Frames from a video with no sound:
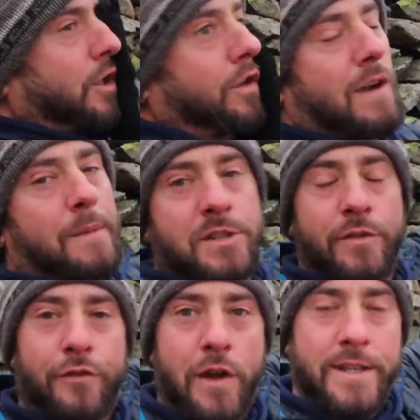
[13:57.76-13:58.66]
another
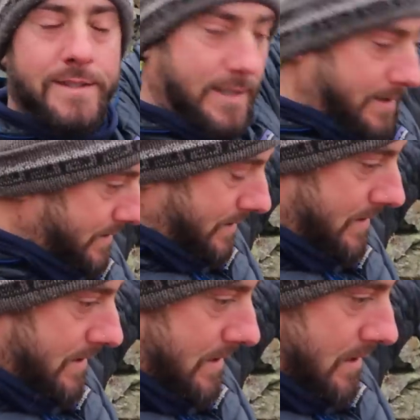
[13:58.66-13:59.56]
absent friend
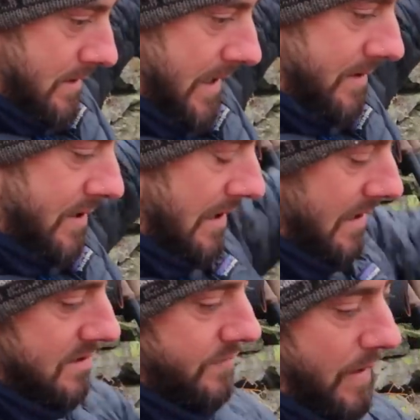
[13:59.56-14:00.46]
to add to the
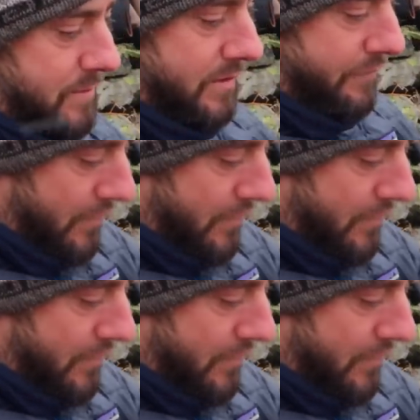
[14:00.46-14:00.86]
list of absent